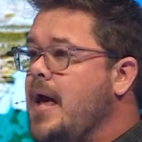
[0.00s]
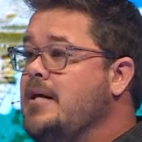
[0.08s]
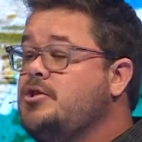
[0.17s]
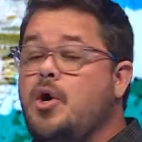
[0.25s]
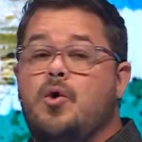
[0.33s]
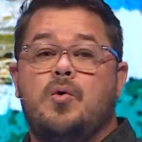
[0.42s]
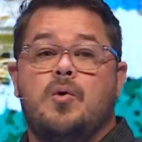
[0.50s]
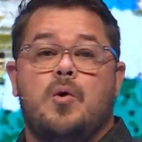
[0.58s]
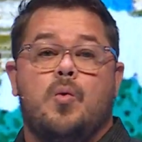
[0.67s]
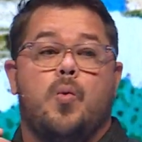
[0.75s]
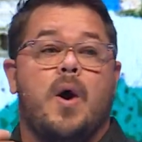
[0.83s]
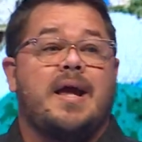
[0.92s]
And so
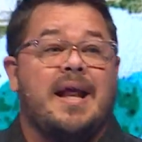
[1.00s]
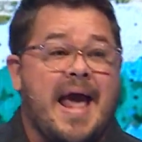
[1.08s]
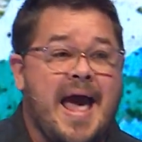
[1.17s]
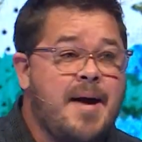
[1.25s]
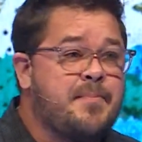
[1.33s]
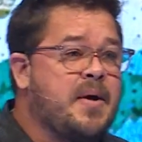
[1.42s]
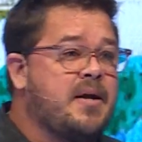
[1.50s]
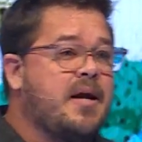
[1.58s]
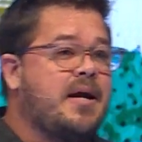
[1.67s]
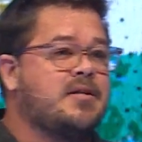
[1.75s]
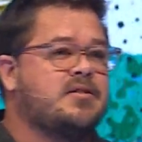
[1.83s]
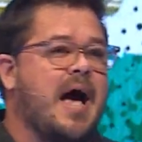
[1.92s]
what can happen
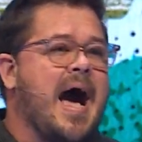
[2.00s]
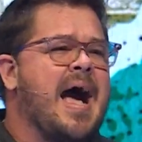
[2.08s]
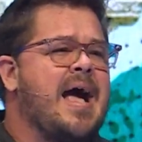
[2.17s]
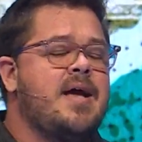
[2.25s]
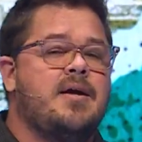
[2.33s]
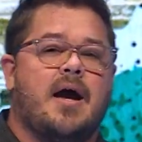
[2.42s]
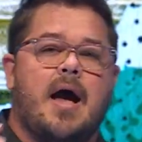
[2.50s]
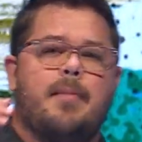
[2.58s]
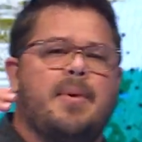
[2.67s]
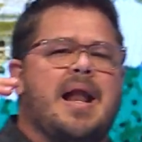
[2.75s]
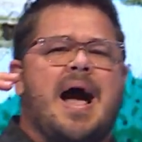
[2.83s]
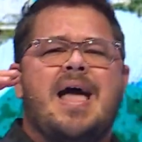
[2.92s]
is I I
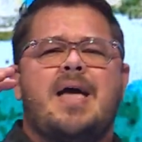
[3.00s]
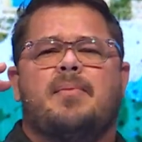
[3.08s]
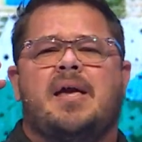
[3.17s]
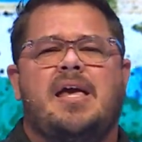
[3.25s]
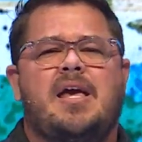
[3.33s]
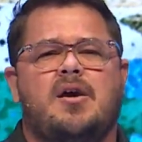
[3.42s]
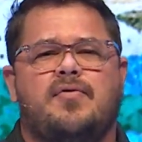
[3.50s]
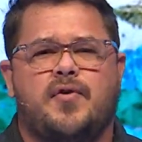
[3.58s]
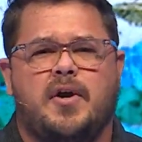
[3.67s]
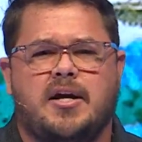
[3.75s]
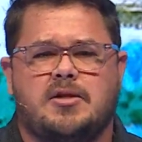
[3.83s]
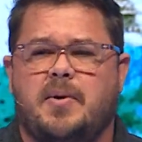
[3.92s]
mean I am here
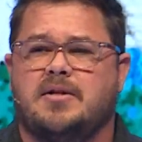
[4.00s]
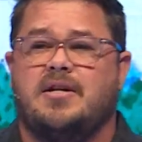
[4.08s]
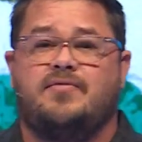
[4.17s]
for an experience.